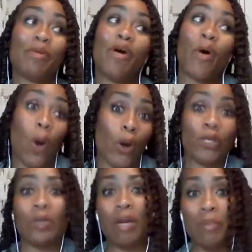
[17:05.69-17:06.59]
But or are
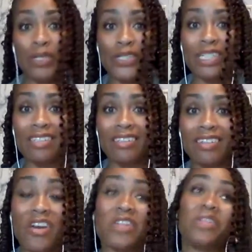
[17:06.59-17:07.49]
you that
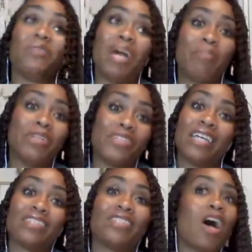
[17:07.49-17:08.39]
person? Are you that person
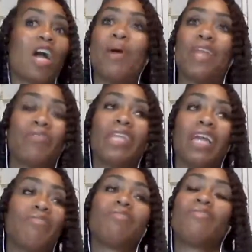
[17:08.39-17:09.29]
that has to talk about
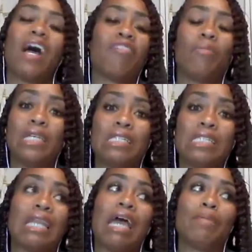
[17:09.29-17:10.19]
everything every 5
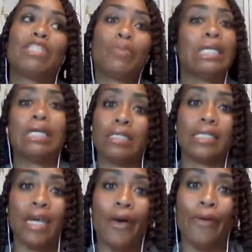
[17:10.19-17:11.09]
minutes that happened 20
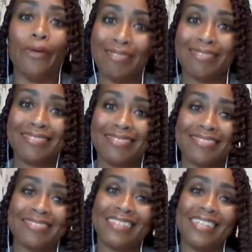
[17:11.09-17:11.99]
years ago?
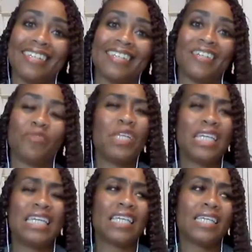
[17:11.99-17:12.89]

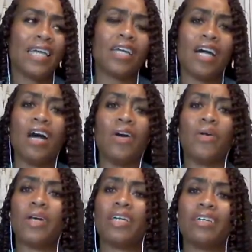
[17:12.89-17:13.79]
Release it, let it
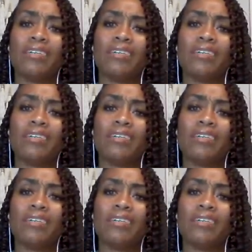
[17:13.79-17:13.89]
go.